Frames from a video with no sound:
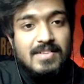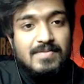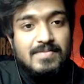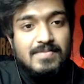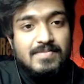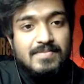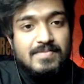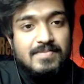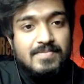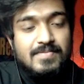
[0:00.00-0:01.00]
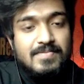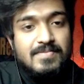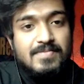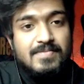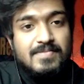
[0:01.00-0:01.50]

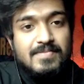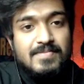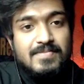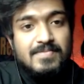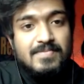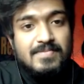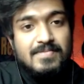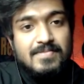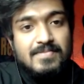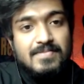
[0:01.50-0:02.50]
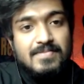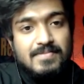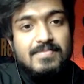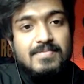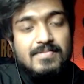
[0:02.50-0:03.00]

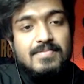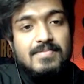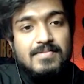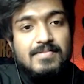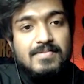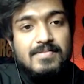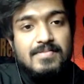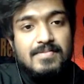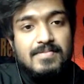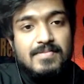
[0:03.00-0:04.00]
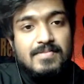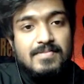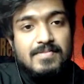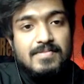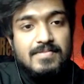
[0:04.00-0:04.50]

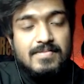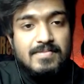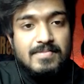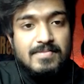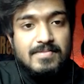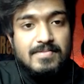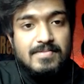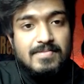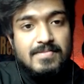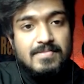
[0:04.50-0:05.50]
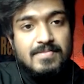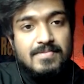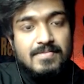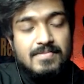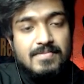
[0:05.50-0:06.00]

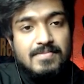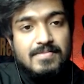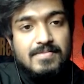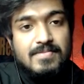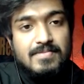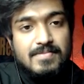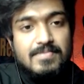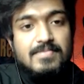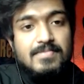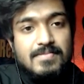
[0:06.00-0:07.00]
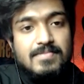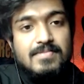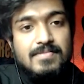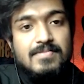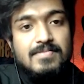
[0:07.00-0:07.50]

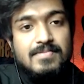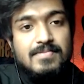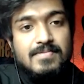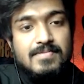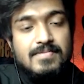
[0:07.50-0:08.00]
This person isn't speaking.